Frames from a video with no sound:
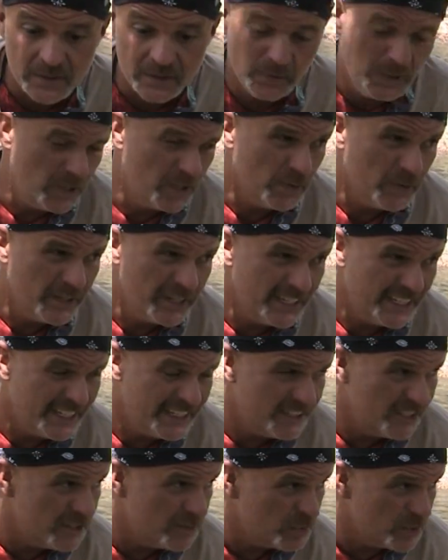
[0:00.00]
and we don't want to
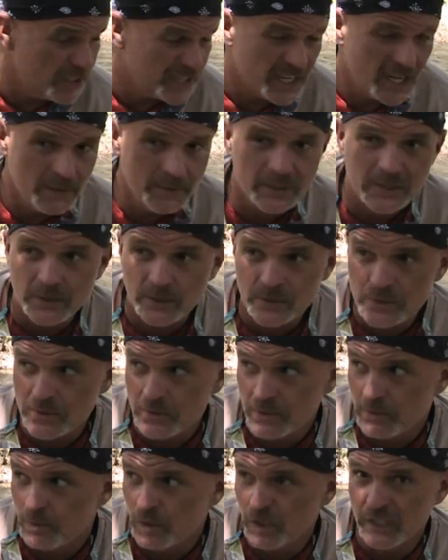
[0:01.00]
end up with chemicals or
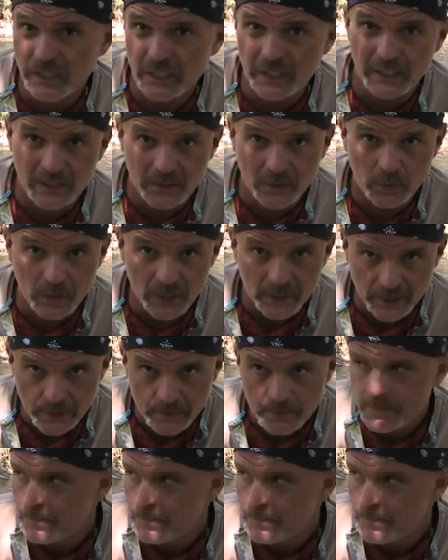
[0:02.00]
debris in the water.